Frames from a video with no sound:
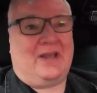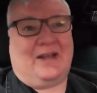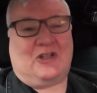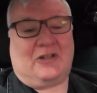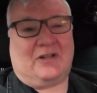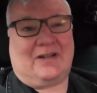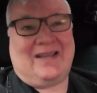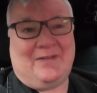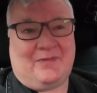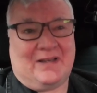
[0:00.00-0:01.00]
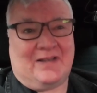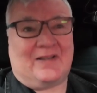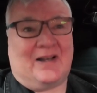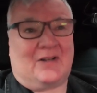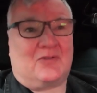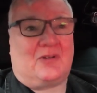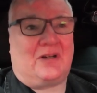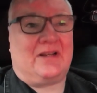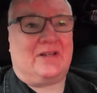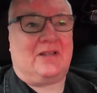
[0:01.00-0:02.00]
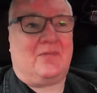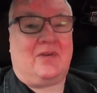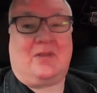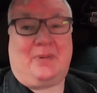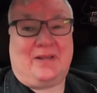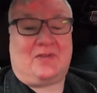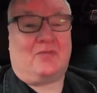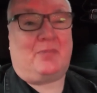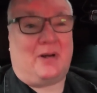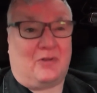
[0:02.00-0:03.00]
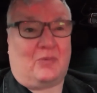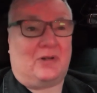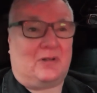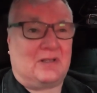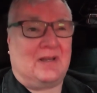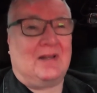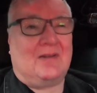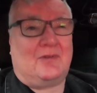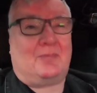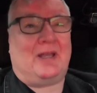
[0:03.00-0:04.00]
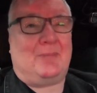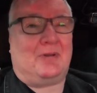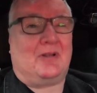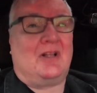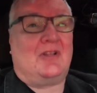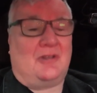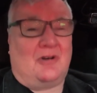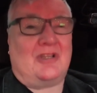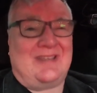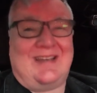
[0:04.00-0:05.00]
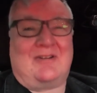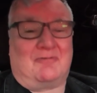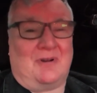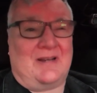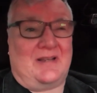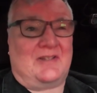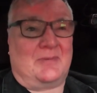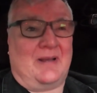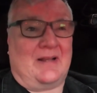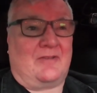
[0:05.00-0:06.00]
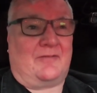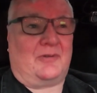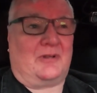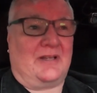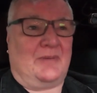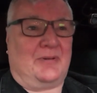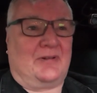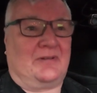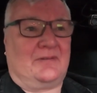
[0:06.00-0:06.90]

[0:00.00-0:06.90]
PHEVs are trying to give you the best of both worlds for people not yet ready to make the full leap.